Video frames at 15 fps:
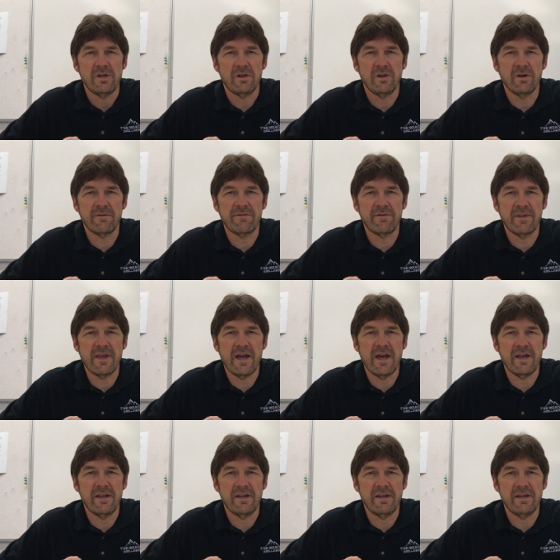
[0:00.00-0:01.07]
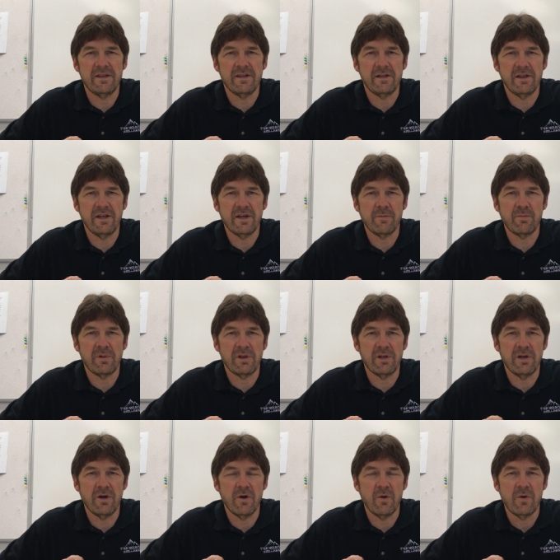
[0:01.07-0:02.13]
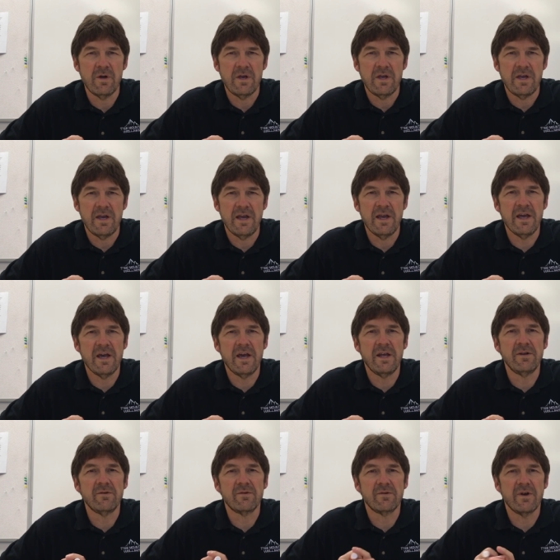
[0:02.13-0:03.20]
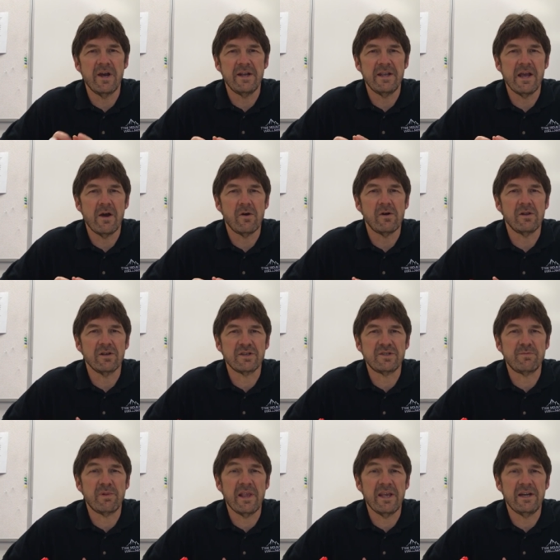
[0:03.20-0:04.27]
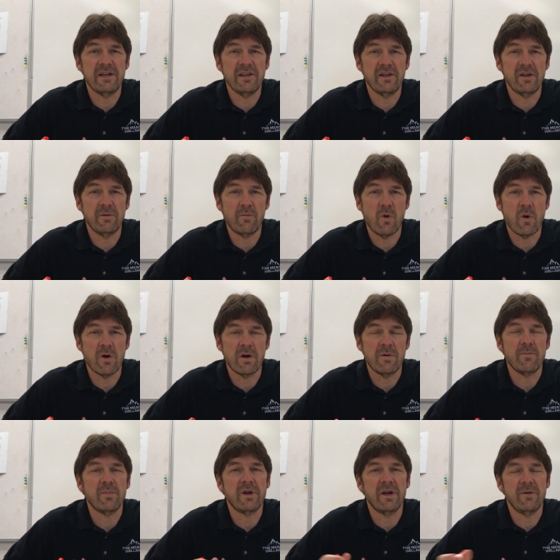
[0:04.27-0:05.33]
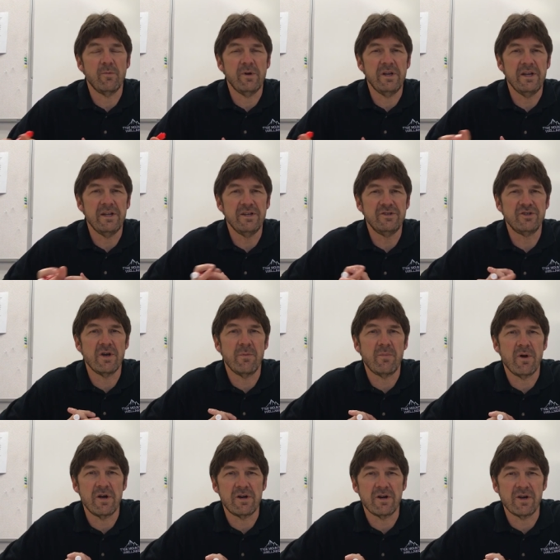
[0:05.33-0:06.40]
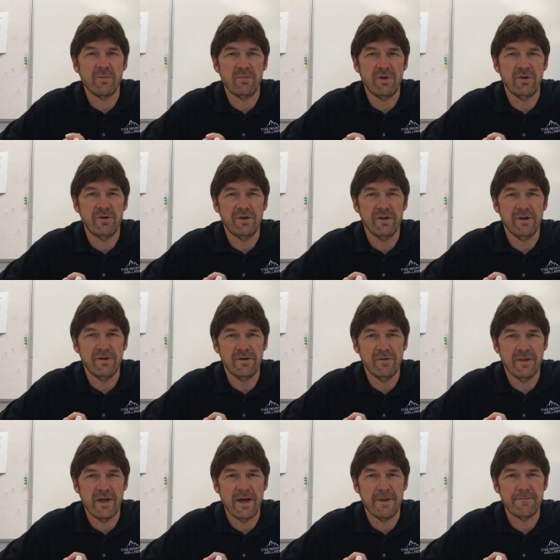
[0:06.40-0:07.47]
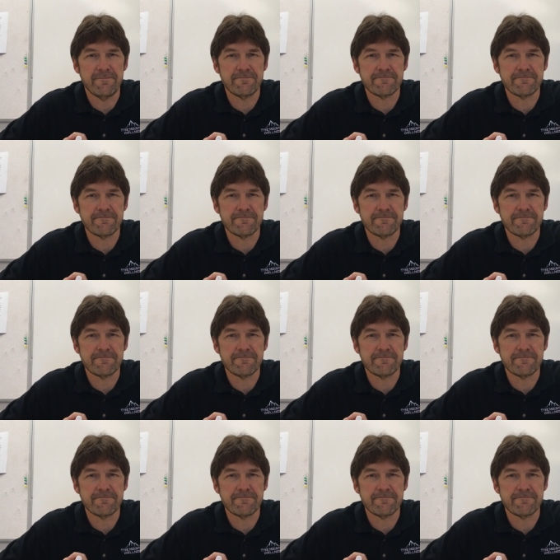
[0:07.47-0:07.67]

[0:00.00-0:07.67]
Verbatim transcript: look for that in the link below. And right now I'll explain it a little more, but I, we need to jump on our computer to do that.